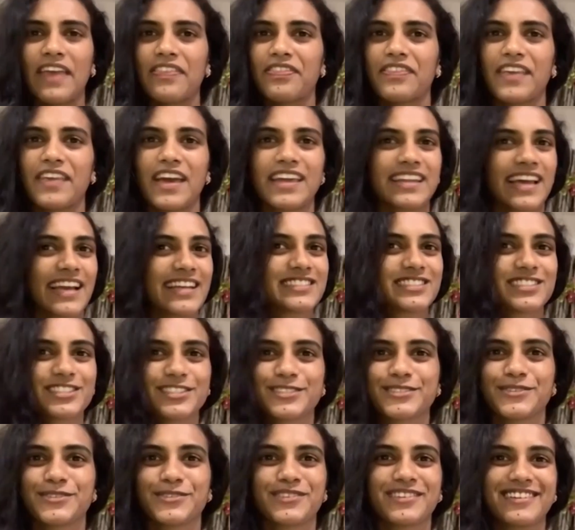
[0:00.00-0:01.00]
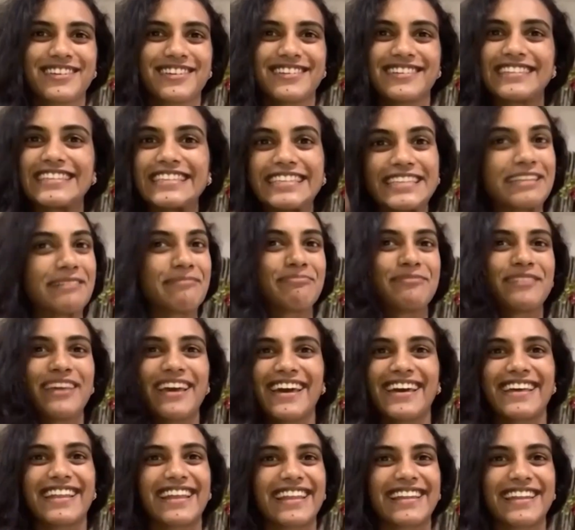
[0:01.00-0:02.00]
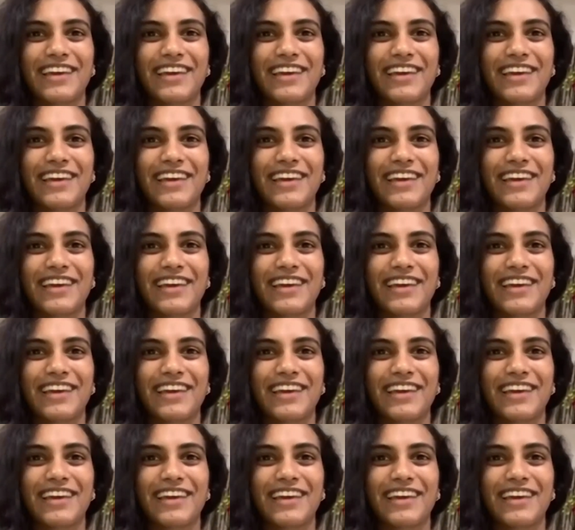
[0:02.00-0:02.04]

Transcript: and then I just took a lead there,